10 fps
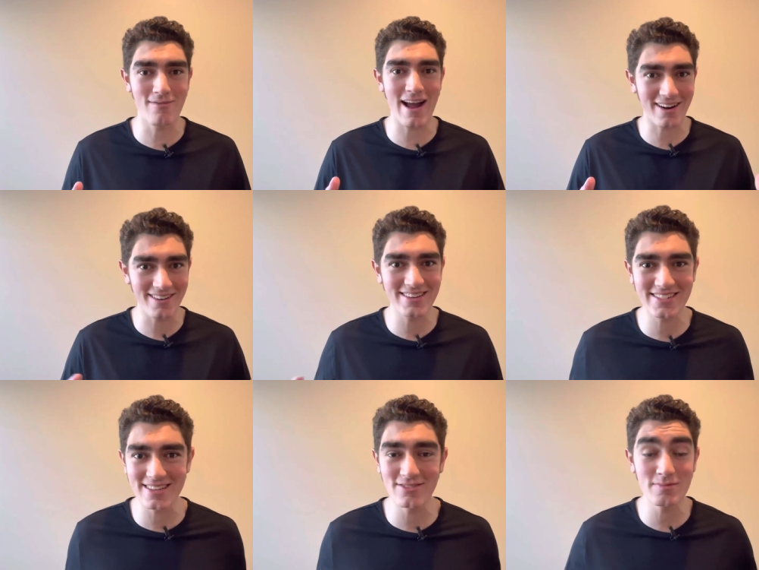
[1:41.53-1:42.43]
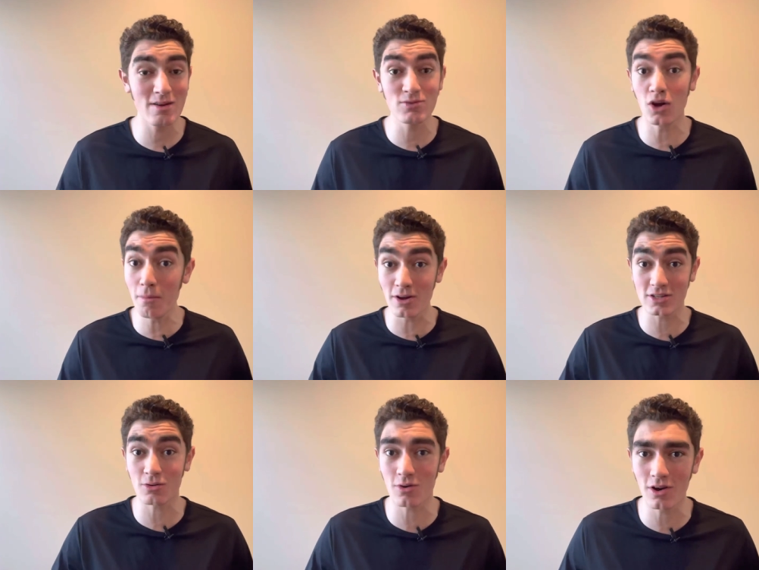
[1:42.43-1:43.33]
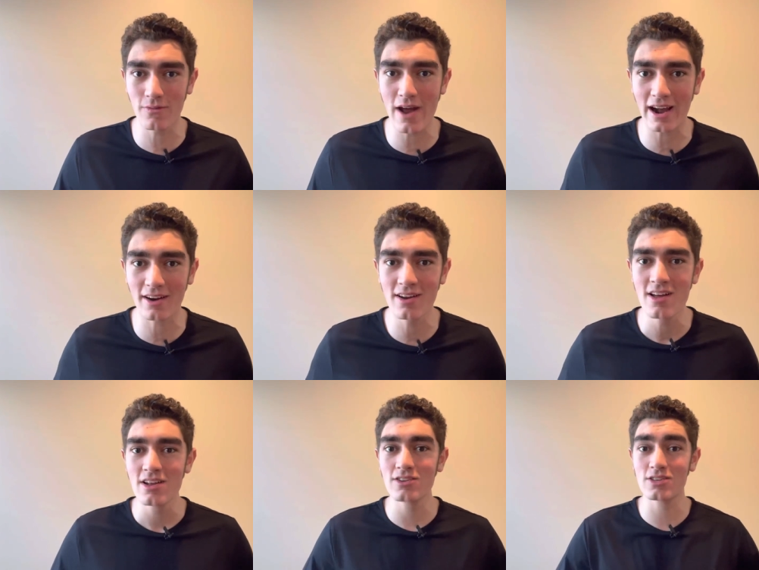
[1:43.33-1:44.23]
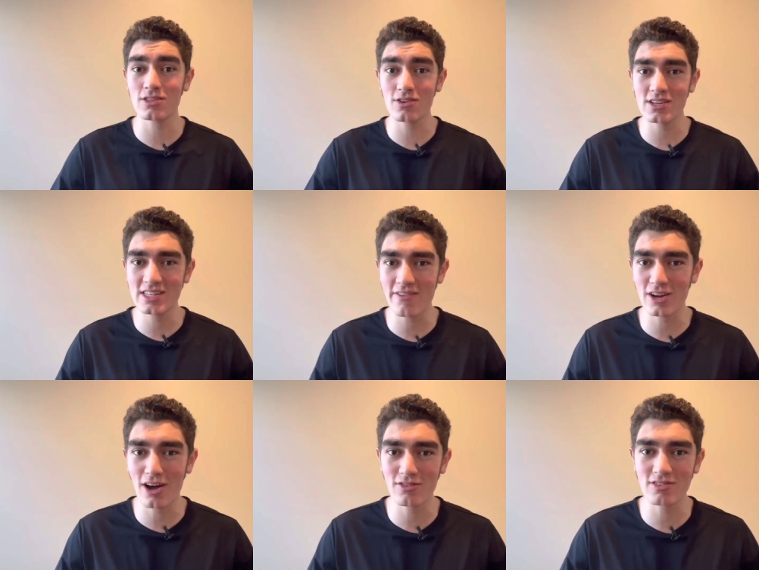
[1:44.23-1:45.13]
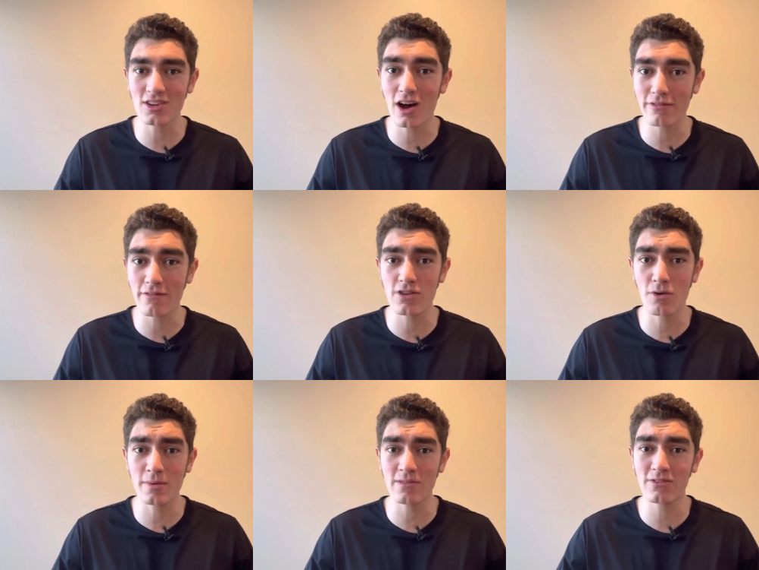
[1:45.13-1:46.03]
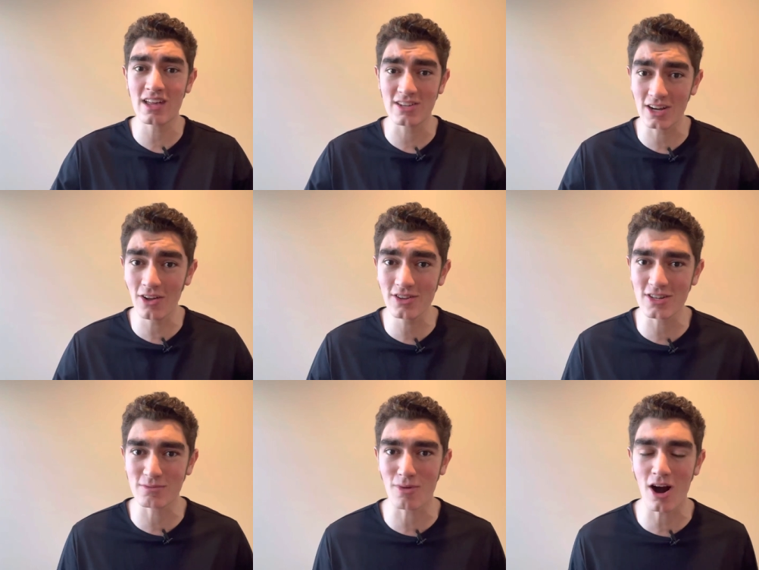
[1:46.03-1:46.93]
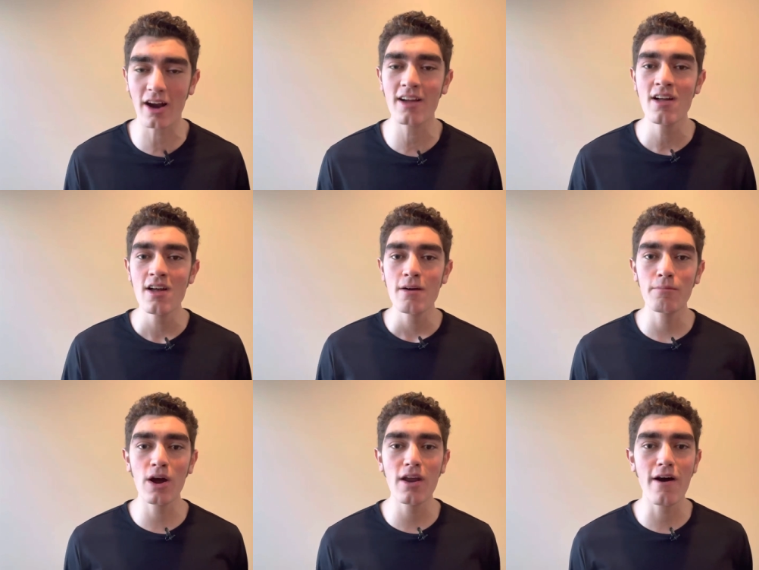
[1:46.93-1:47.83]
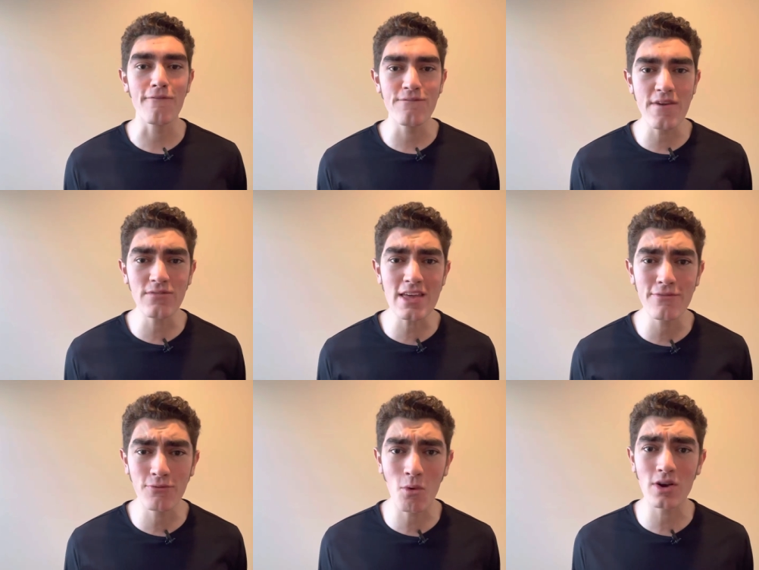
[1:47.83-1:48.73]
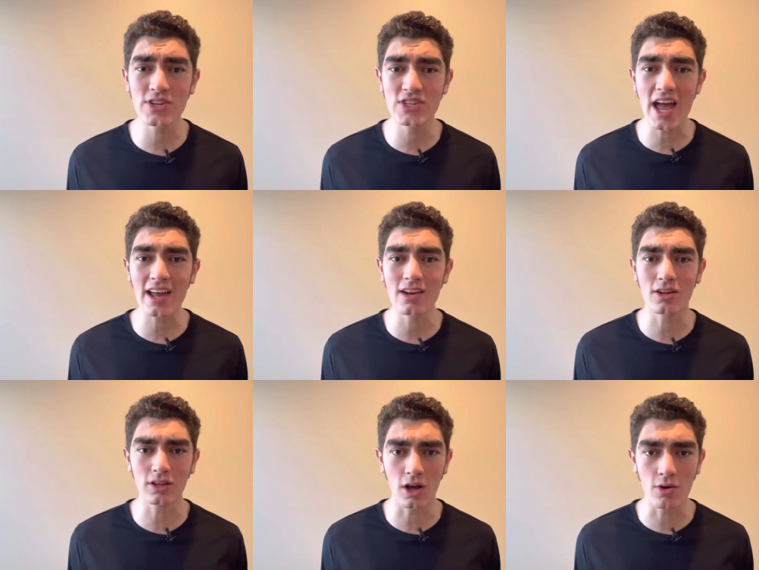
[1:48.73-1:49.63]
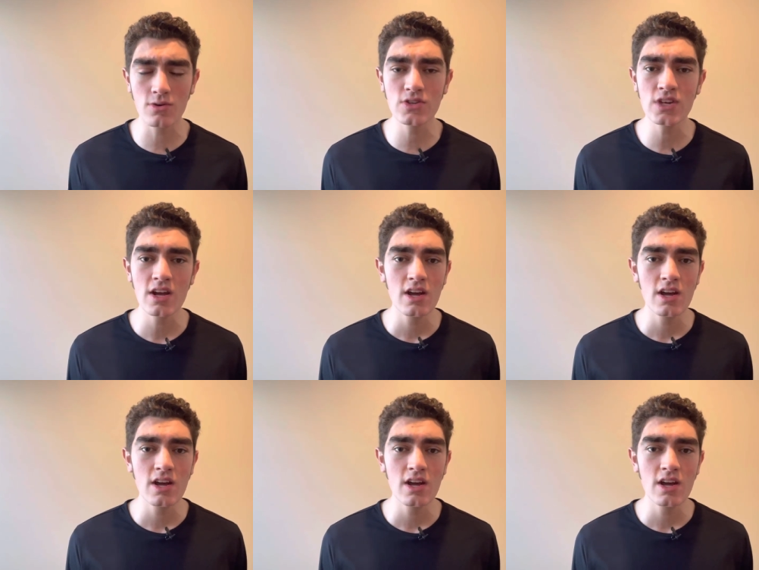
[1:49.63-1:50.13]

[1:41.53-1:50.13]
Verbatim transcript: record, excuse me, it was almost a world record, just 37 hundredths off of Yomif Kejelcha's mark. But a 54 second close